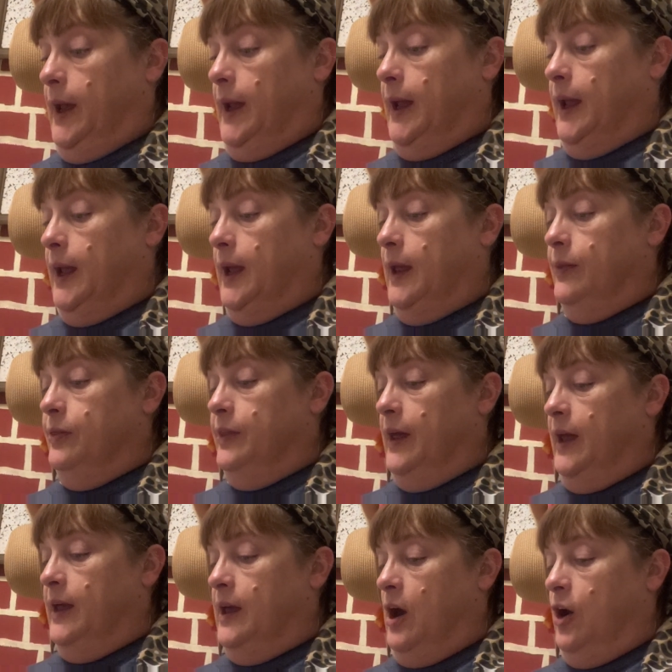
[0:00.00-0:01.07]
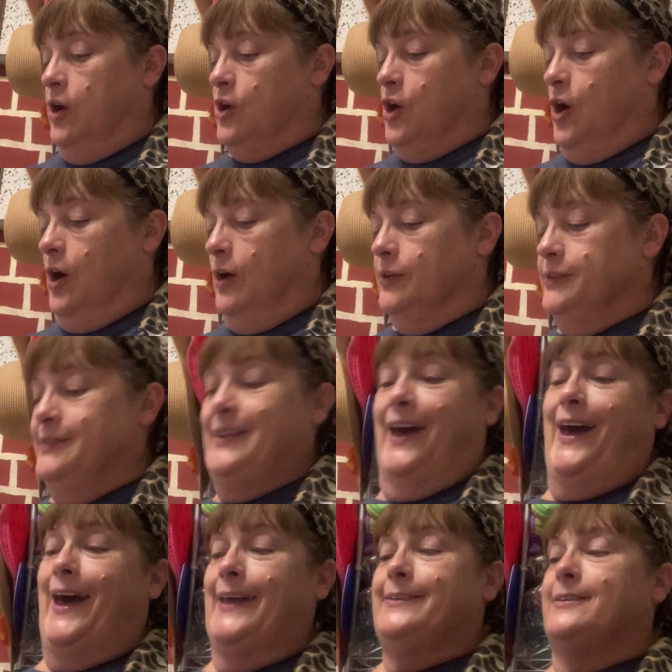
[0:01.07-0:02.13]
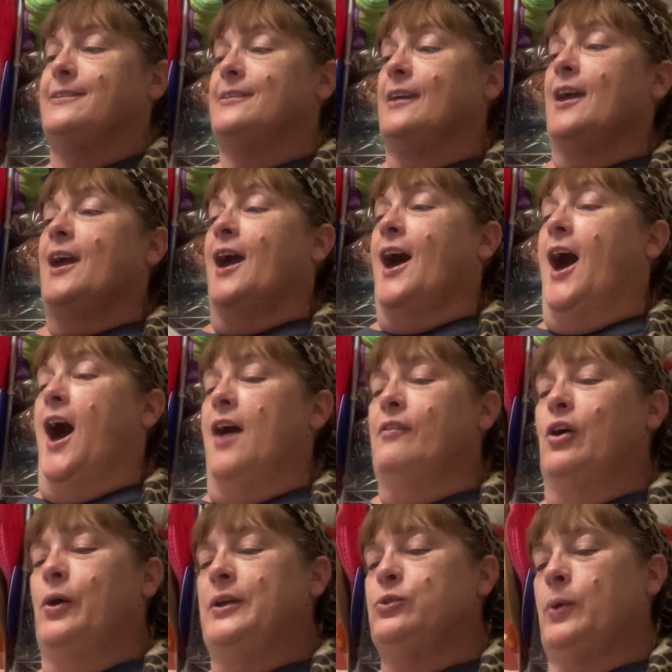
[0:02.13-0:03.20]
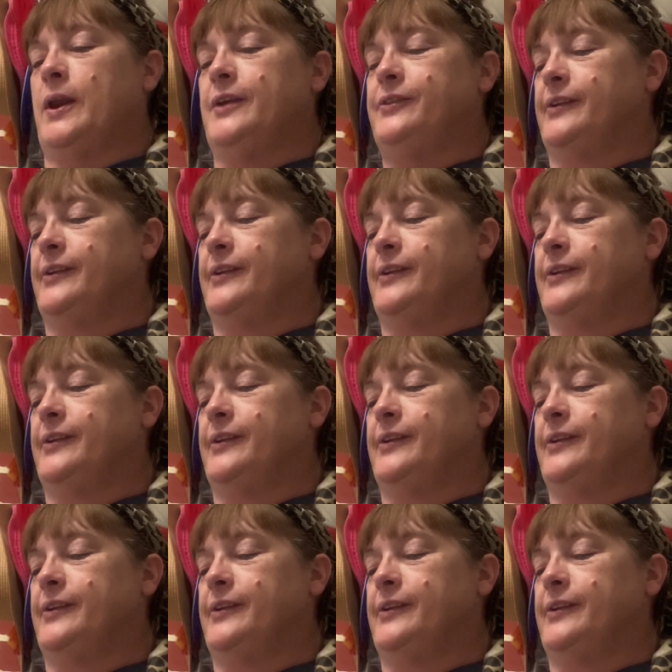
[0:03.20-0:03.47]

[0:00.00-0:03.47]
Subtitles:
And they are called dots. I've always wanted the